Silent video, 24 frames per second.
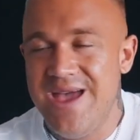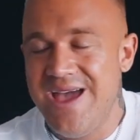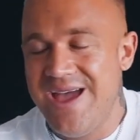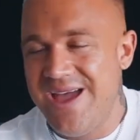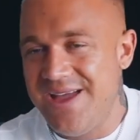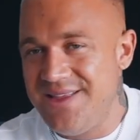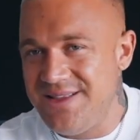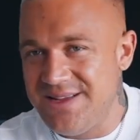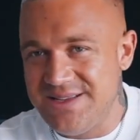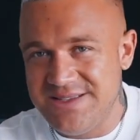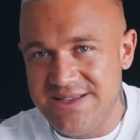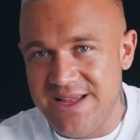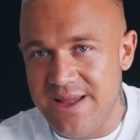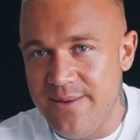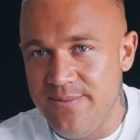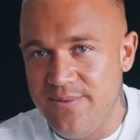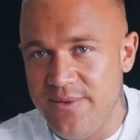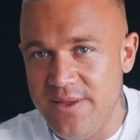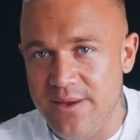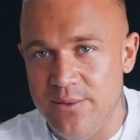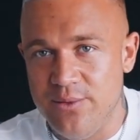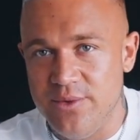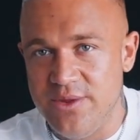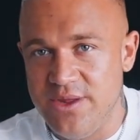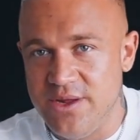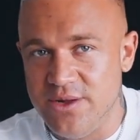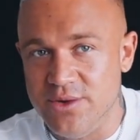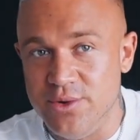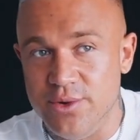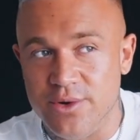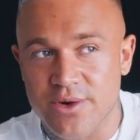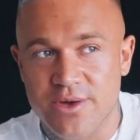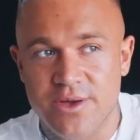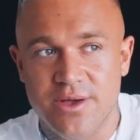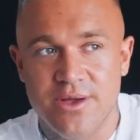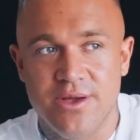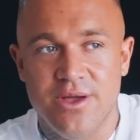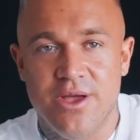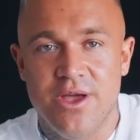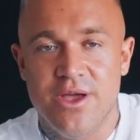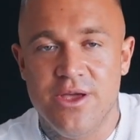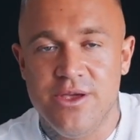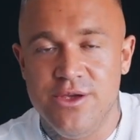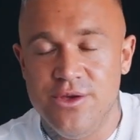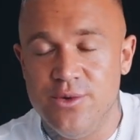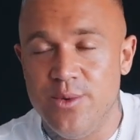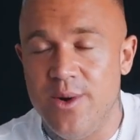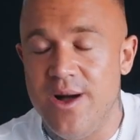And the same thing with your look.
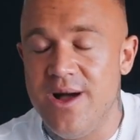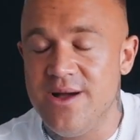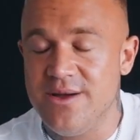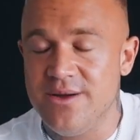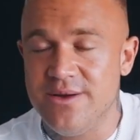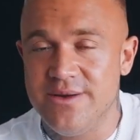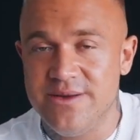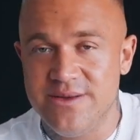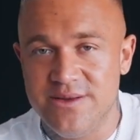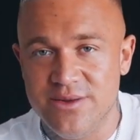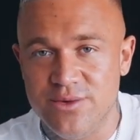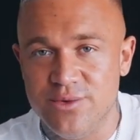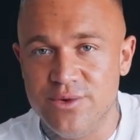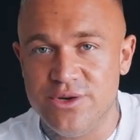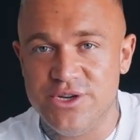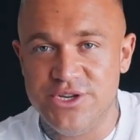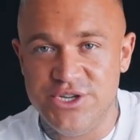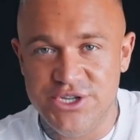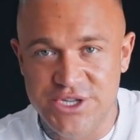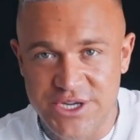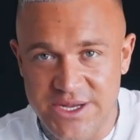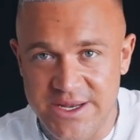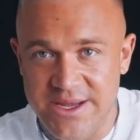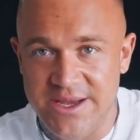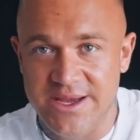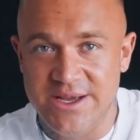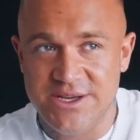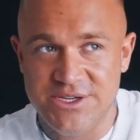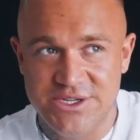You are going to look shittier,